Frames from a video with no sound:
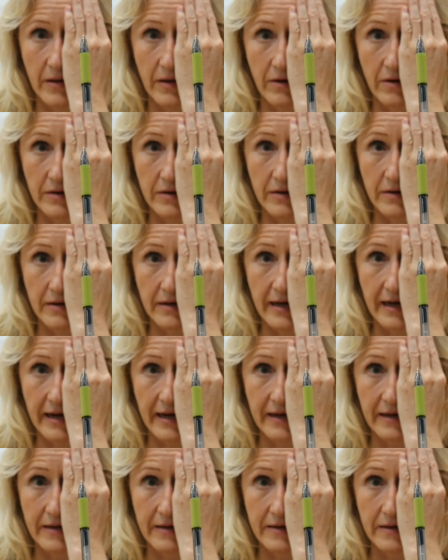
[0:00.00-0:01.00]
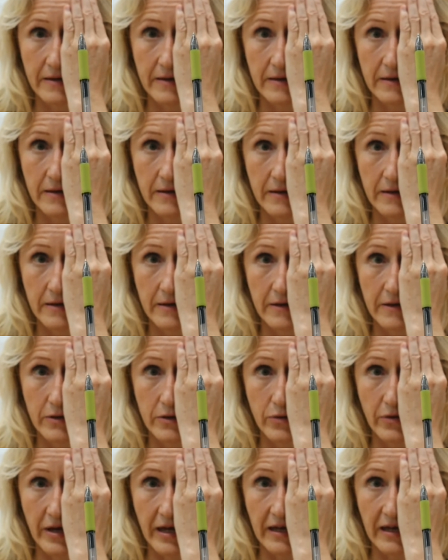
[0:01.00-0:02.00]
on the right
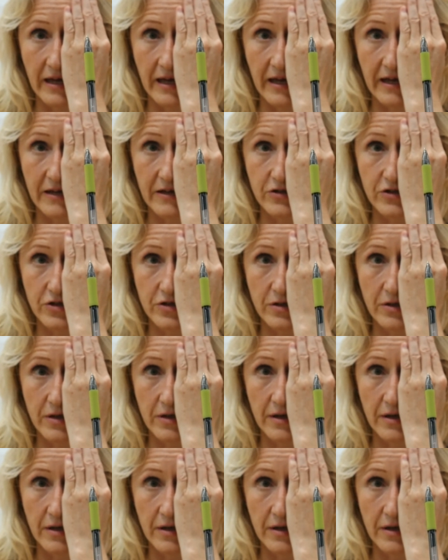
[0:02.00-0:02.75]
to engage.